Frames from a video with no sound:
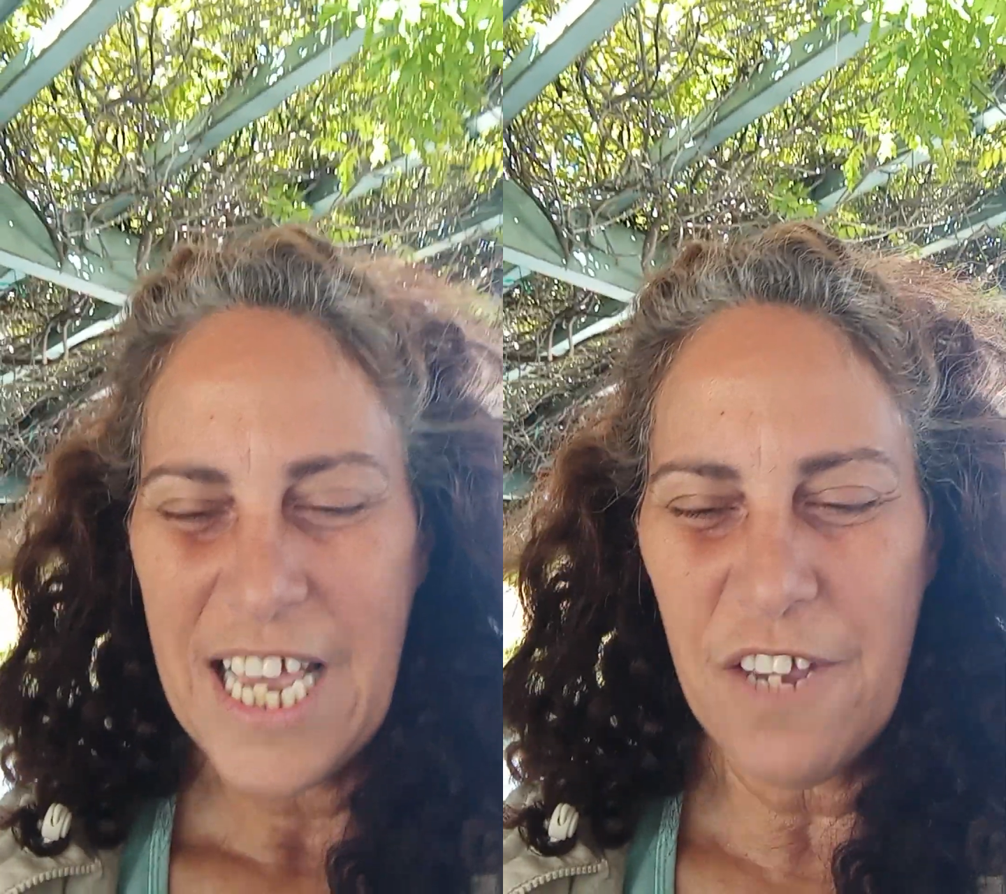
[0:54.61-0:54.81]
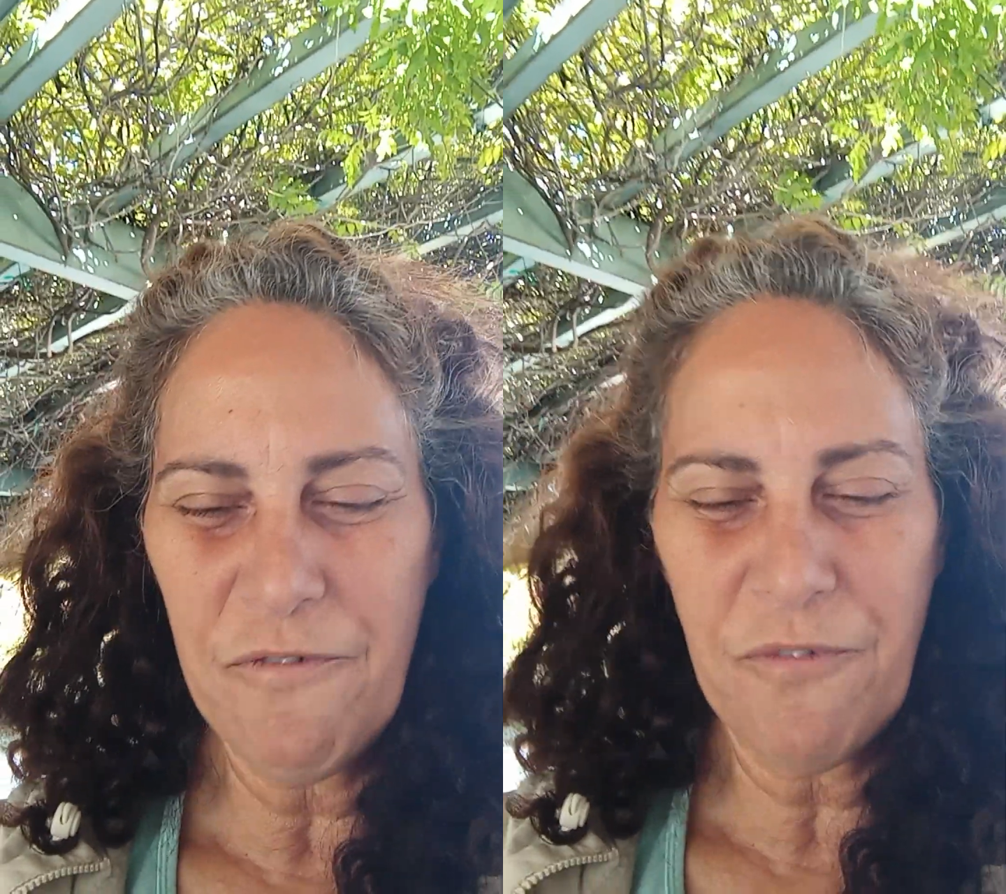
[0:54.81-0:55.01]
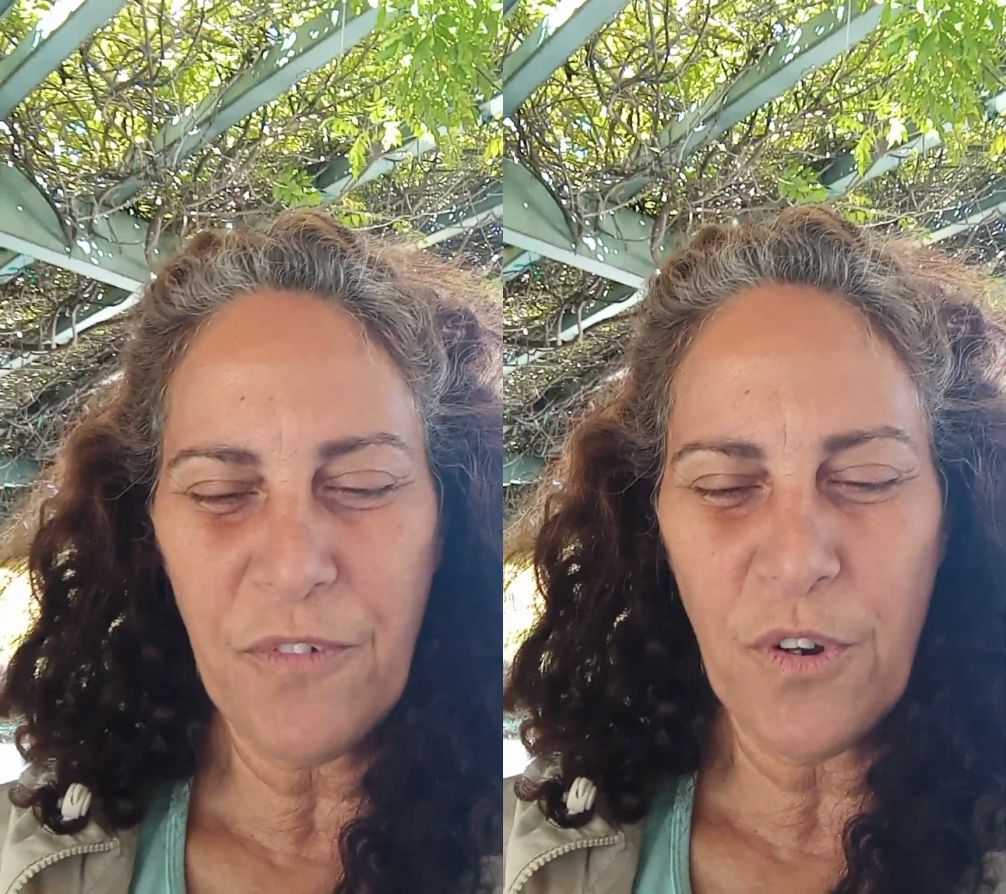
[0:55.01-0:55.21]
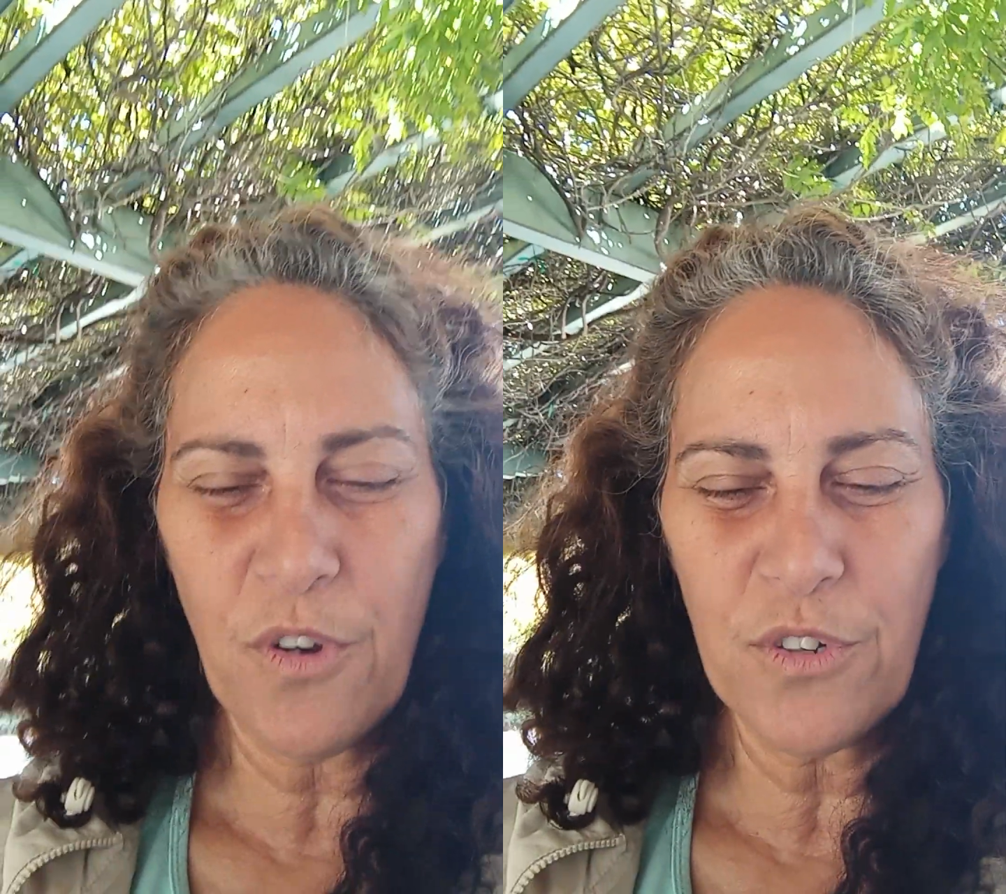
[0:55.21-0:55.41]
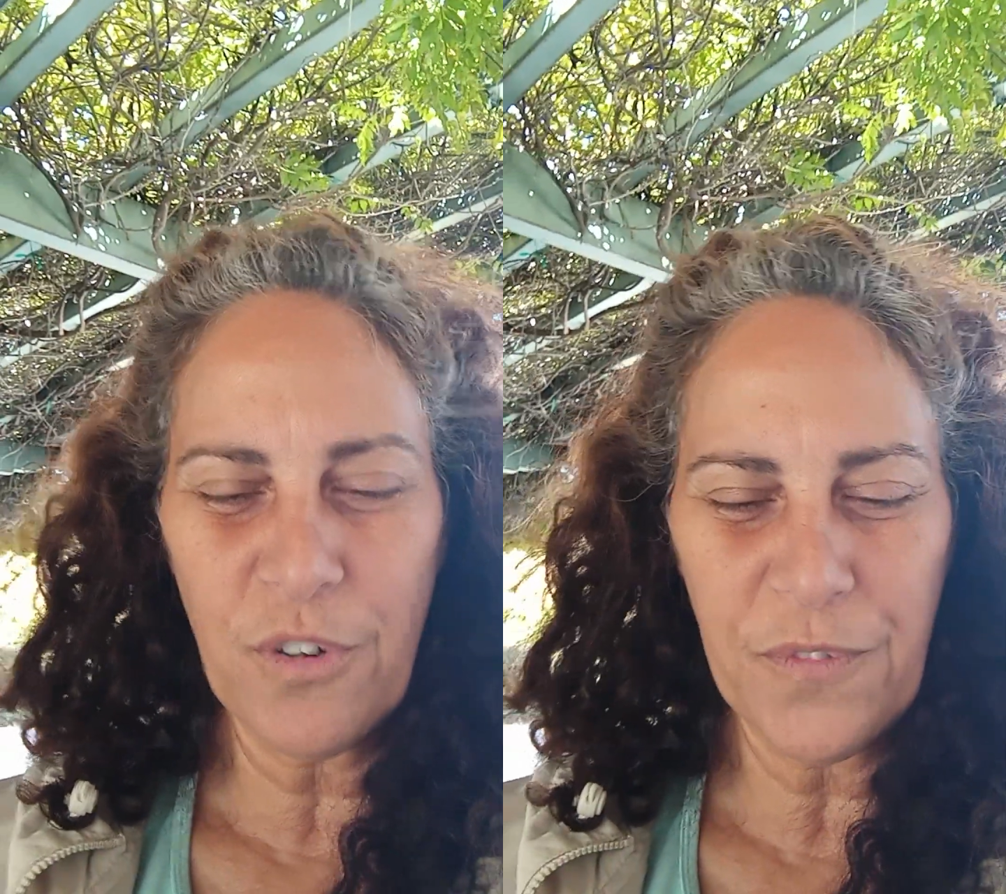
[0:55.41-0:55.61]
in
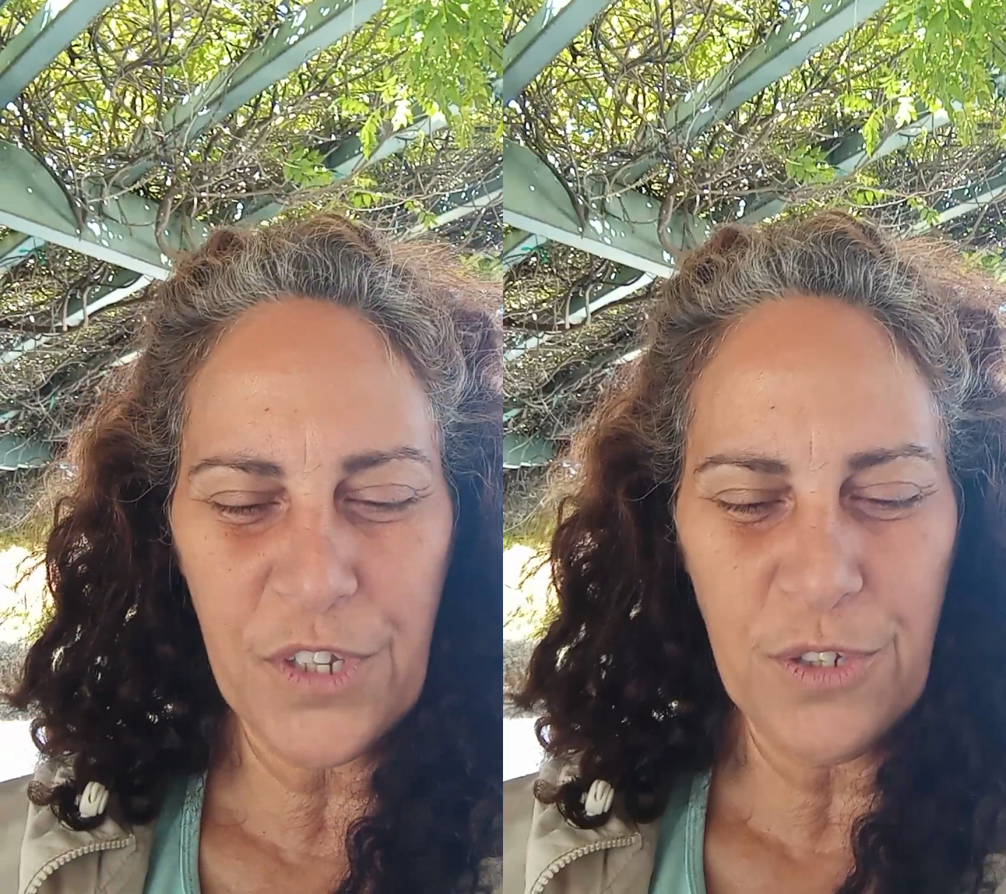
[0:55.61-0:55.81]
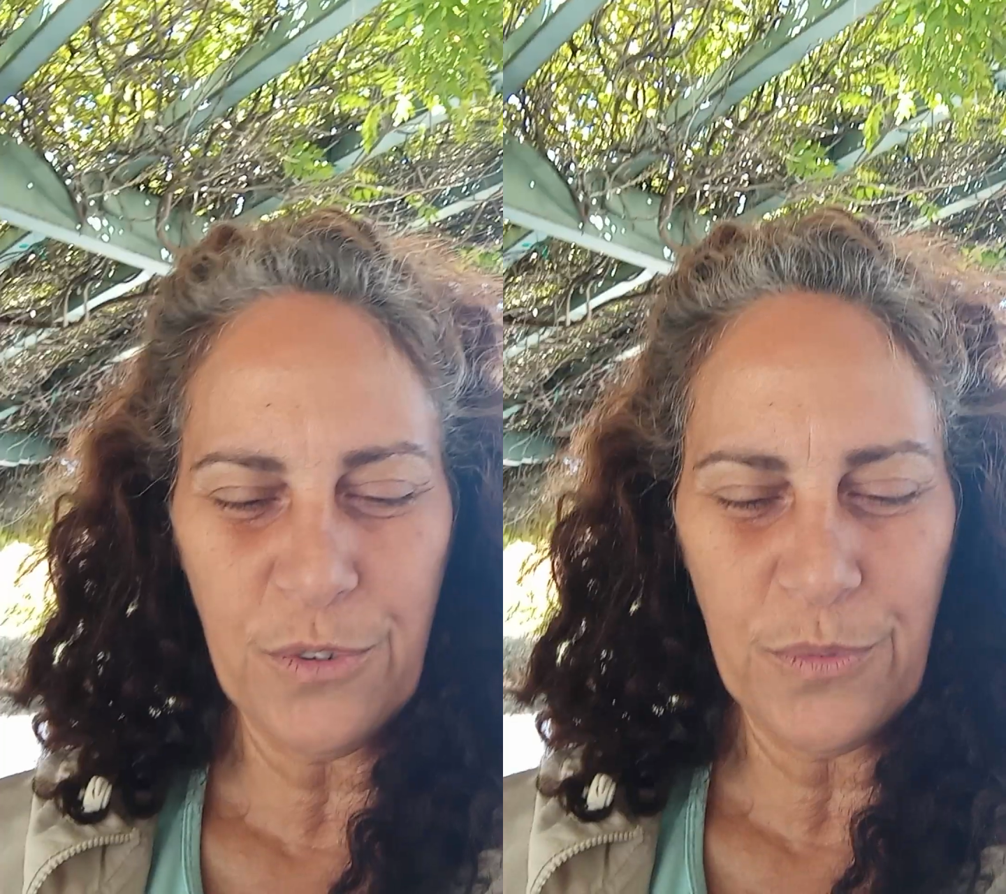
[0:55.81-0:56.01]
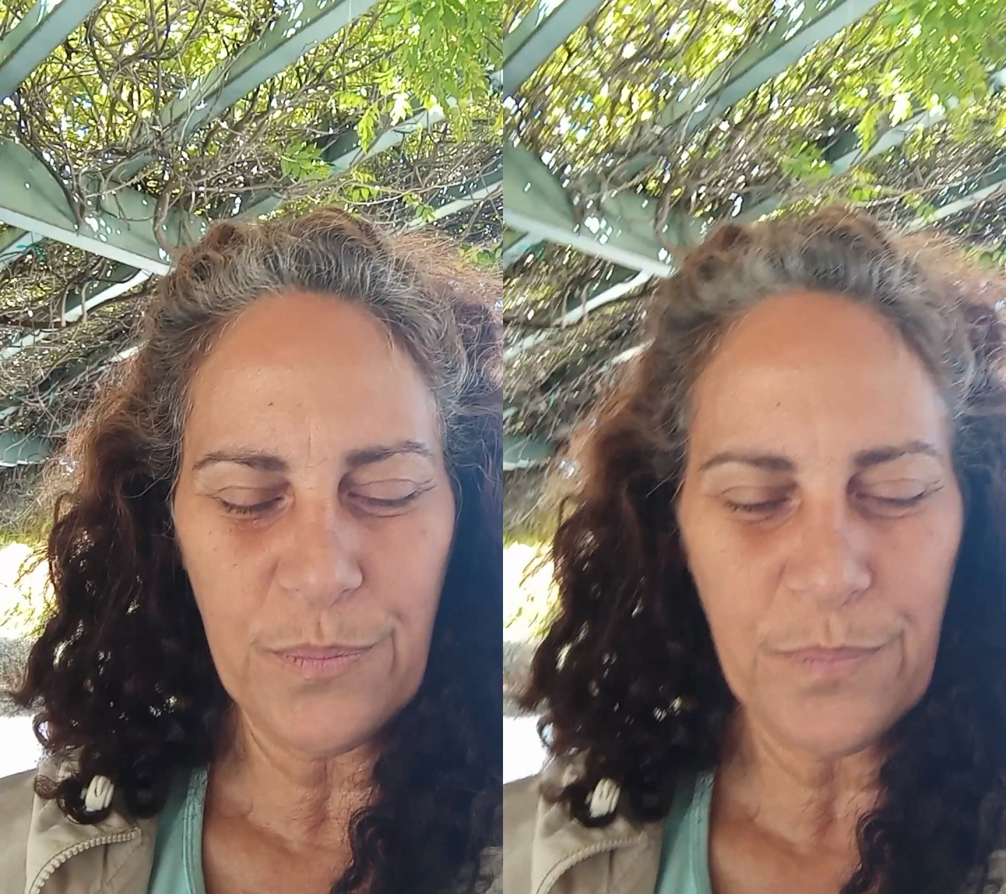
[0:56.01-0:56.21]
front of you.